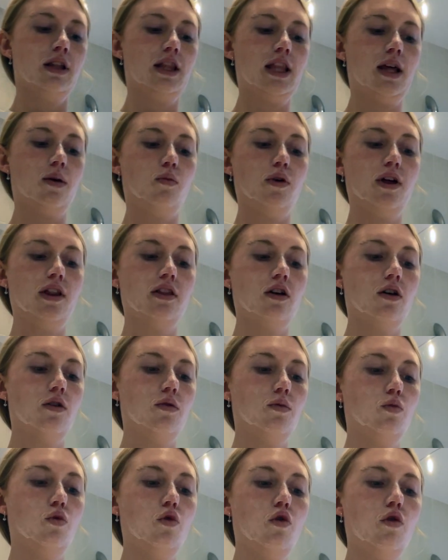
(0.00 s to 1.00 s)
Then with
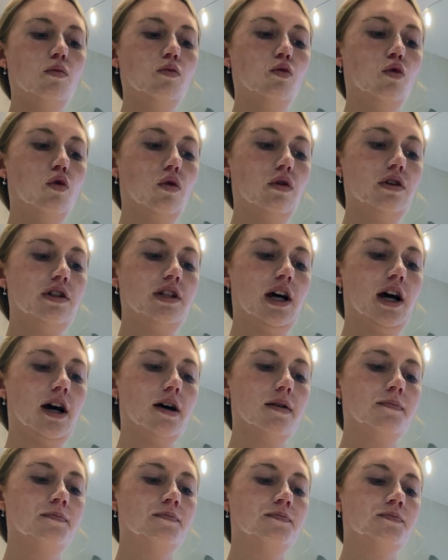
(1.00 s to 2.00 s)
warm
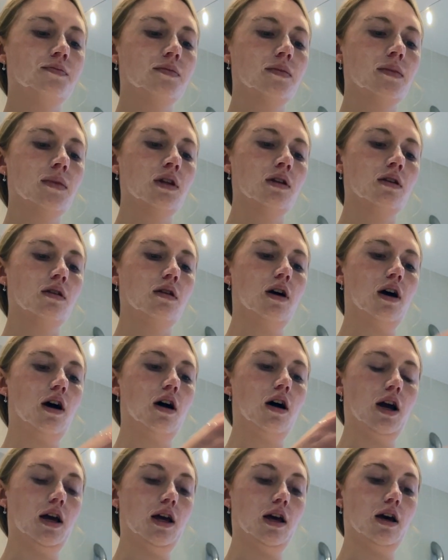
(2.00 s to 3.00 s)
water,
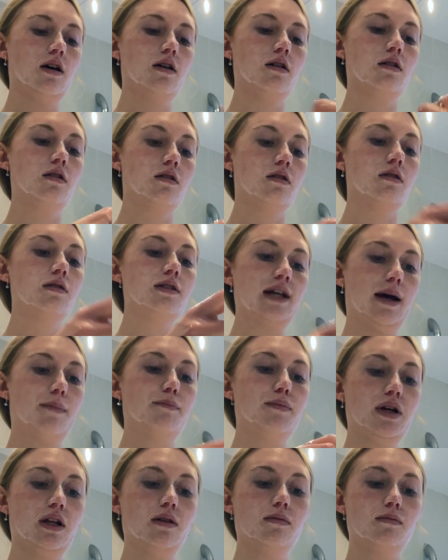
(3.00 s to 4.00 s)
I
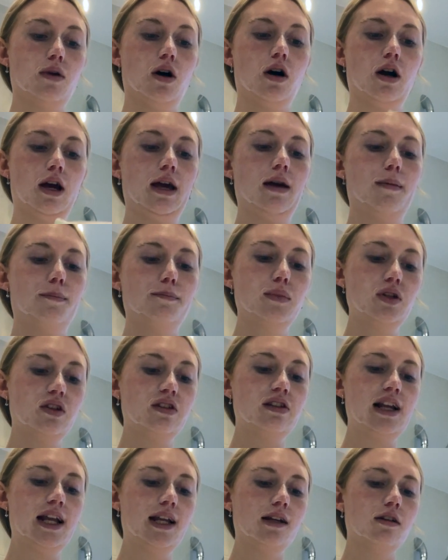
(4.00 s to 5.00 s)
dampen my
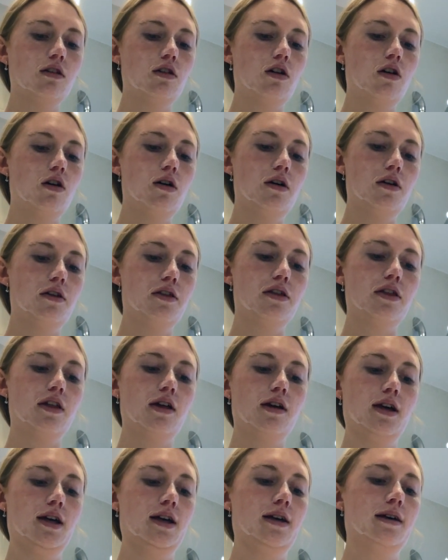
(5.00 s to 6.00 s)
muslin cloth
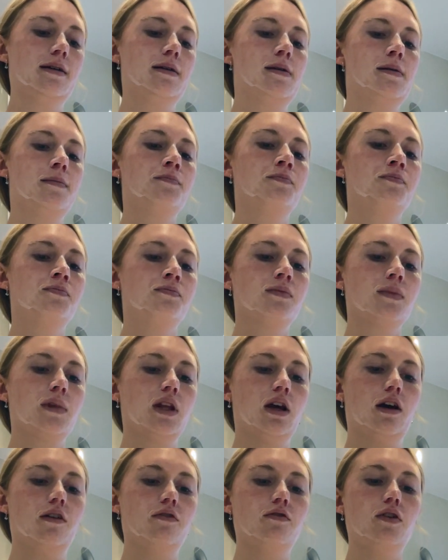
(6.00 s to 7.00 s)

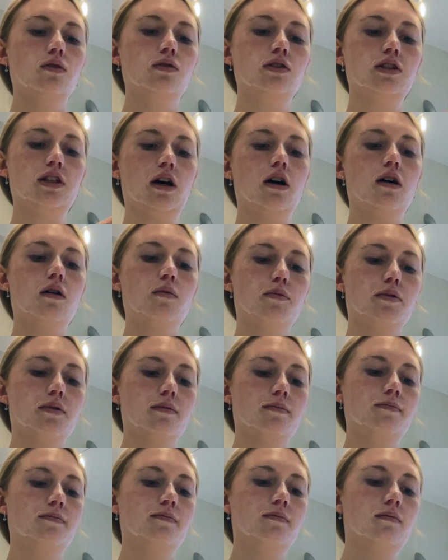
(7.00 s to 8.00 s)
and I fold it up,
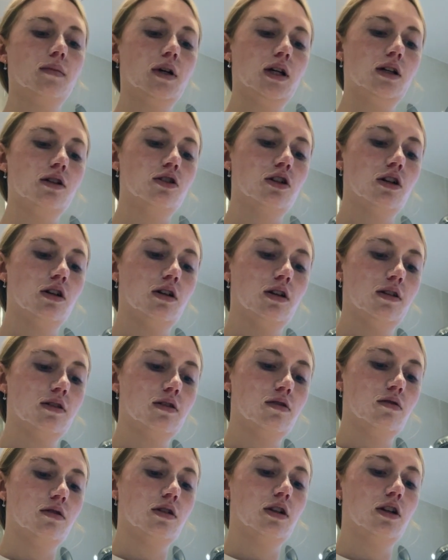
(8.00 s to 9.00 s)
make sure that's
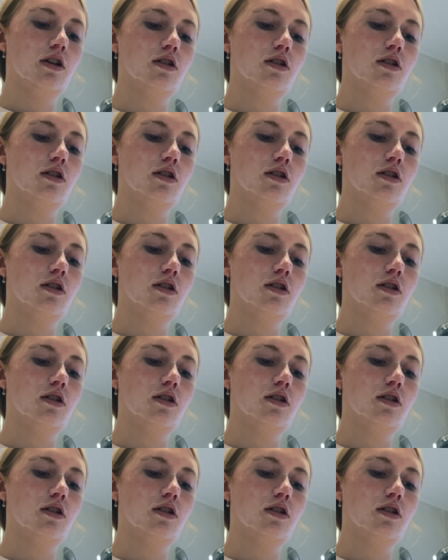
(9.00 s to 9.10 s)
not going